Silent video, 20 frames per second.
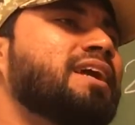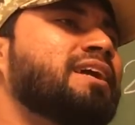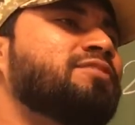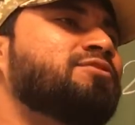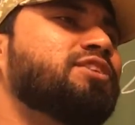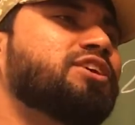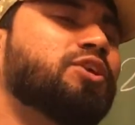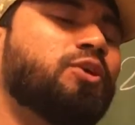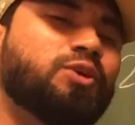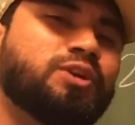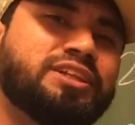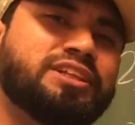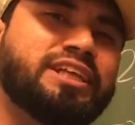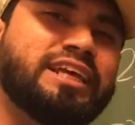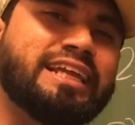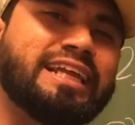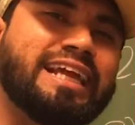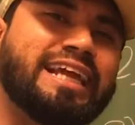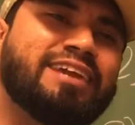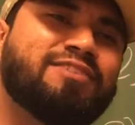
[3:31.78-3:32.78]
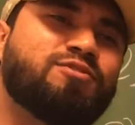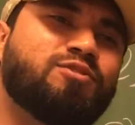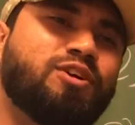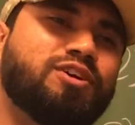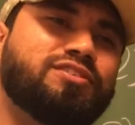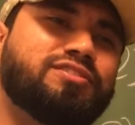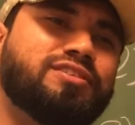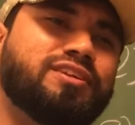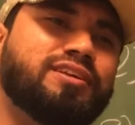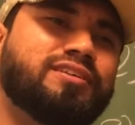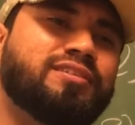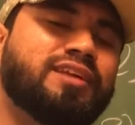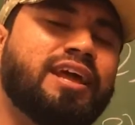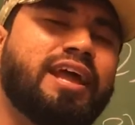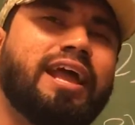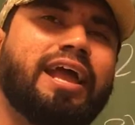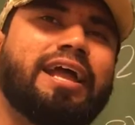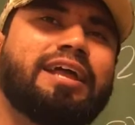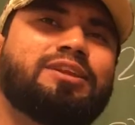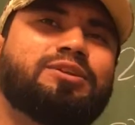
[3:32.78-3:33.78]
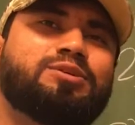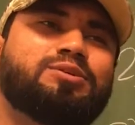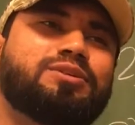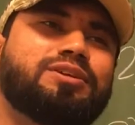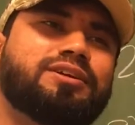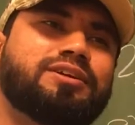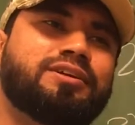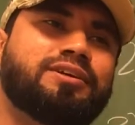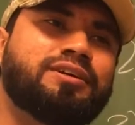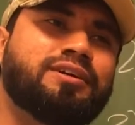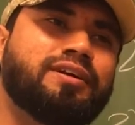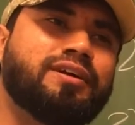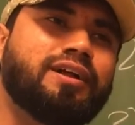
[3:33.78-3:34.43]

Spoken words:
recording their invoices into their